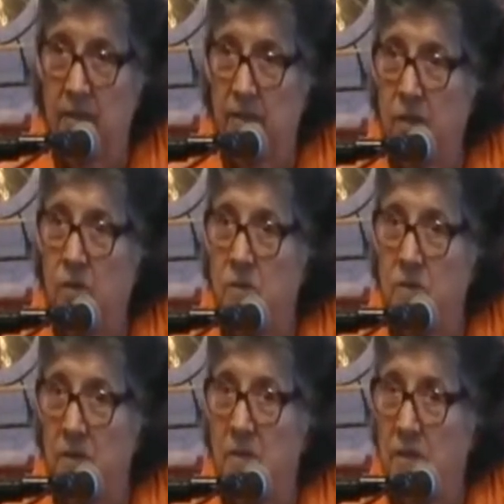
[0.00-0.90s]

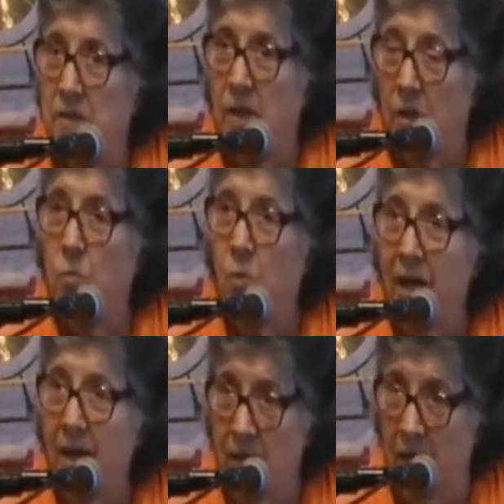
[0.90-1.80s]
there's no
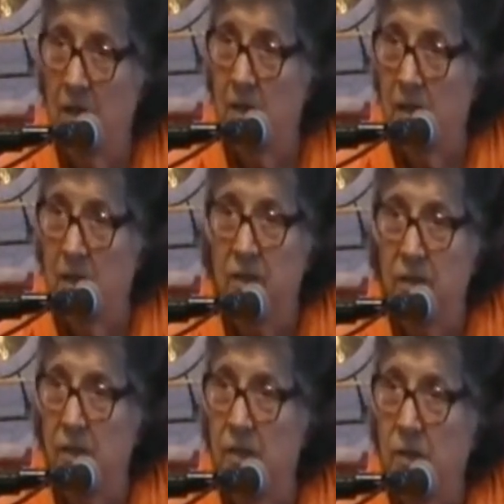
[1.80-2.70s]
way
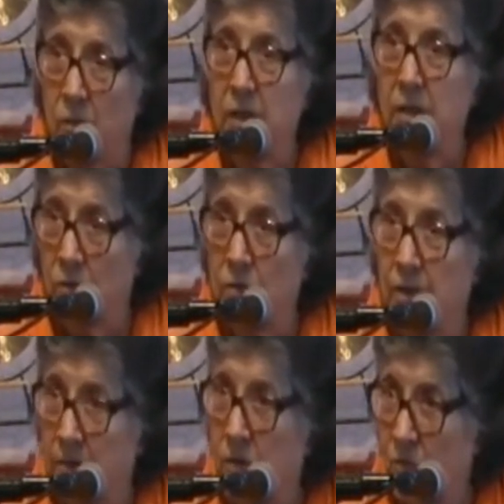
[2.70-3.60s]
they're either
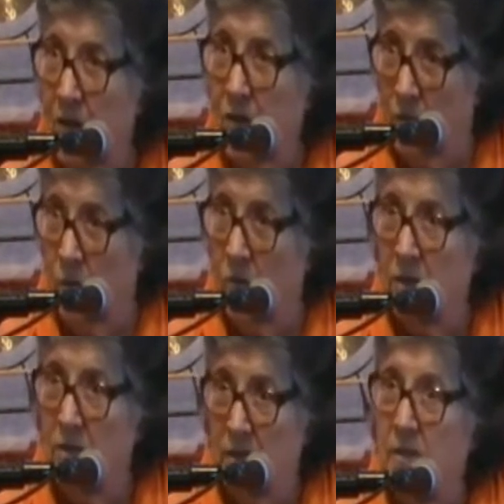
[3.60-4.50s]
going to grow.
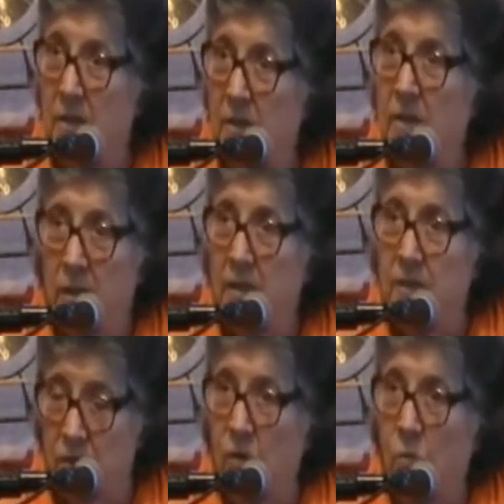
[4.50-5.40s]

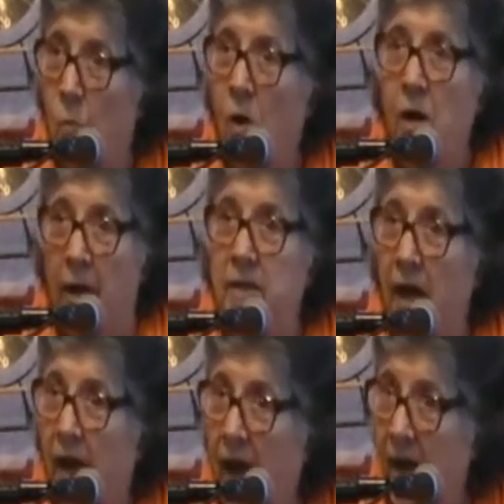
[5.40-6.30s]
So one
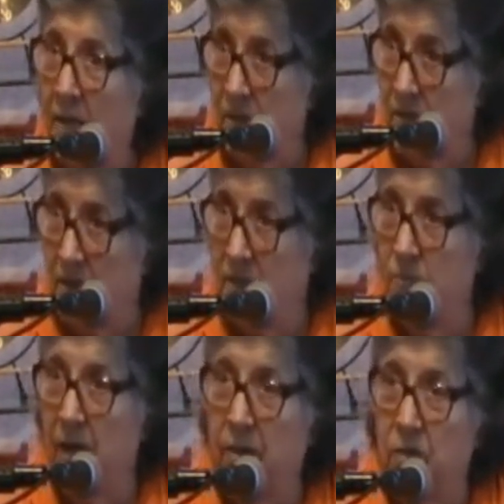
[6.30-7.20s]
has to
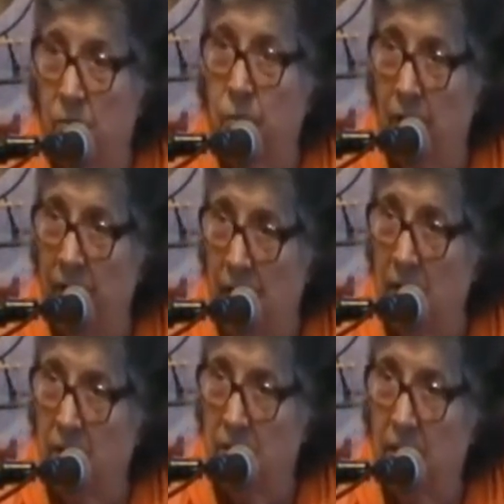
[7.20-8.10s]
make the break
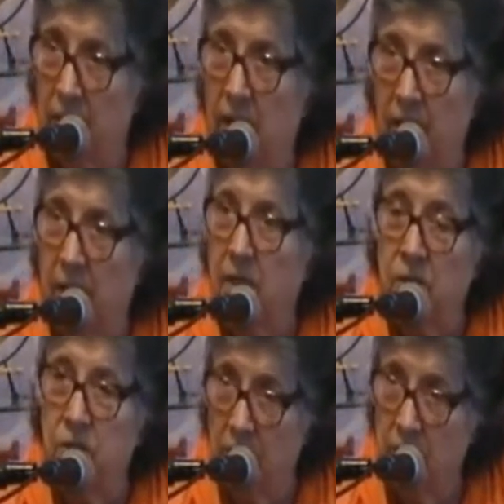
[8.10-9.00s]
and
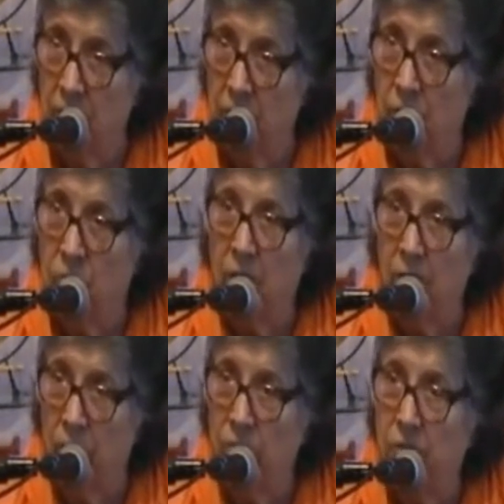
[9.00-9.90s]
continue the
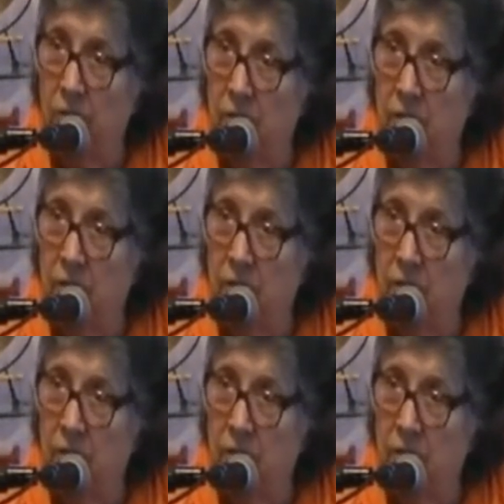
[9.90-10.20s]
growth